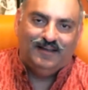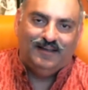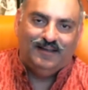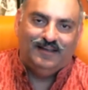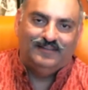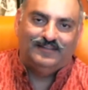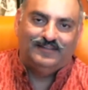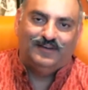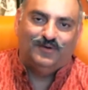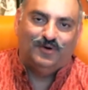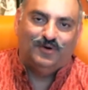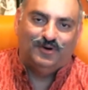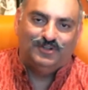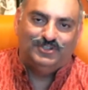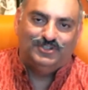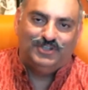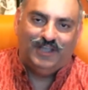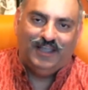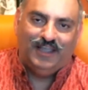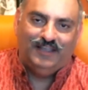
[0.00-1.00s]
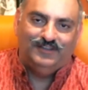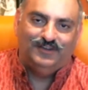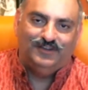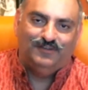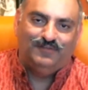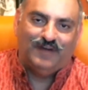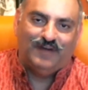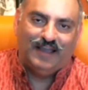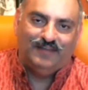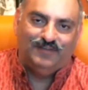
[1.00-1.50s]
isn't going to change in
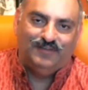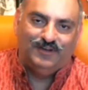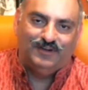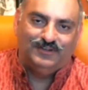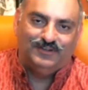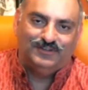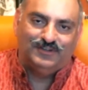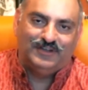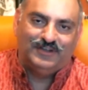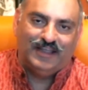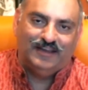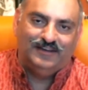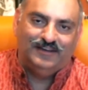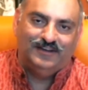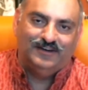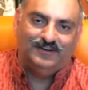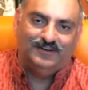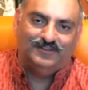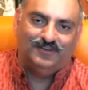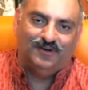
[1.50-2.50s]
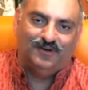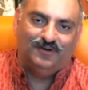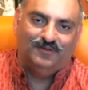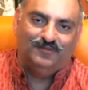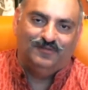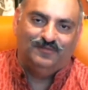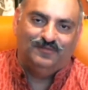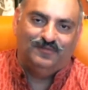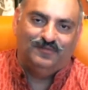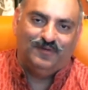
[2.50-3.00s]
5 years or 10 years
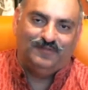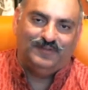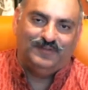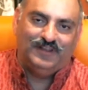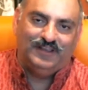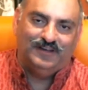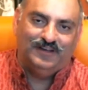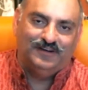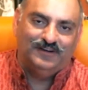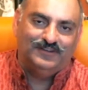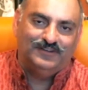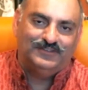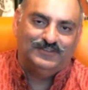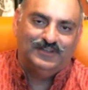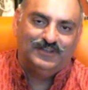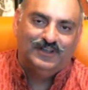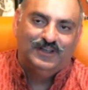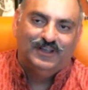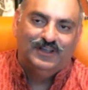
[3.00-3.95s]
or 50 years.